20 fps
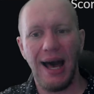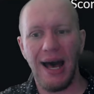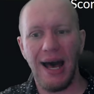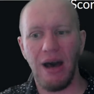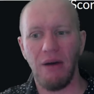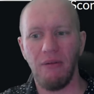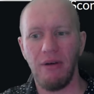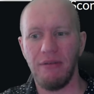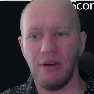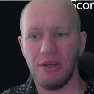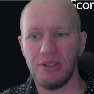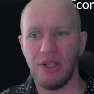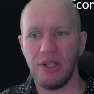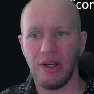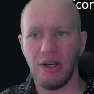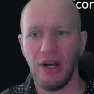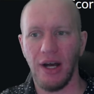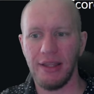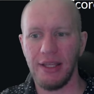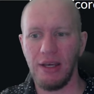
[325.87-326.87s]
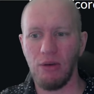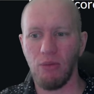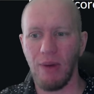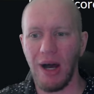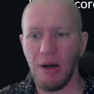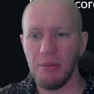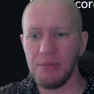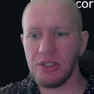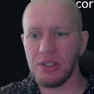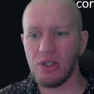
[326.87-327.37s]
We've also got the
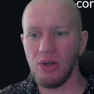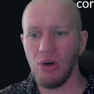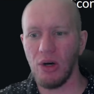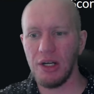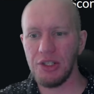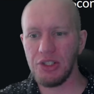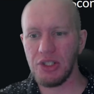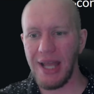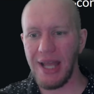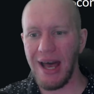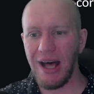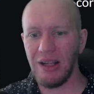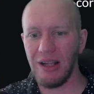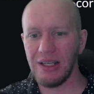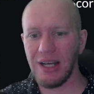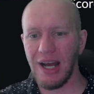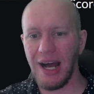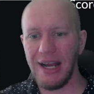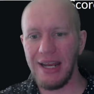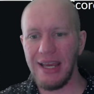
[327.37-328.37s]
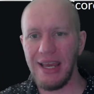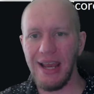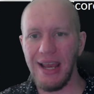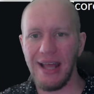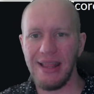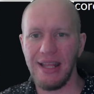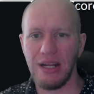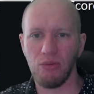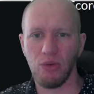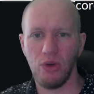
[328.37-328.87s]
Realm Scorched Hellkite here,
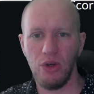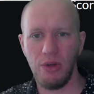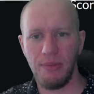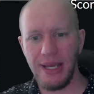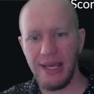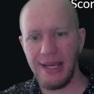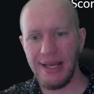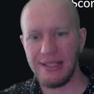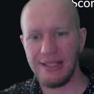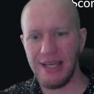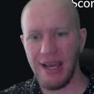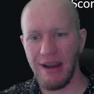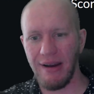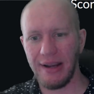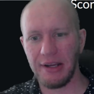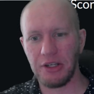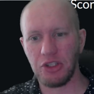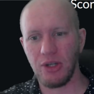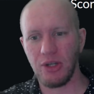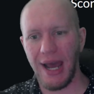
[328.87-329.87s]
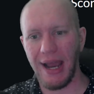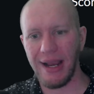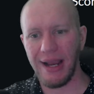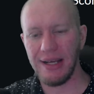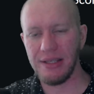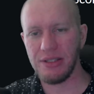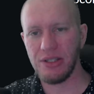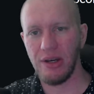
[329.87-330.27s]
and then Ruby Daring Tracker.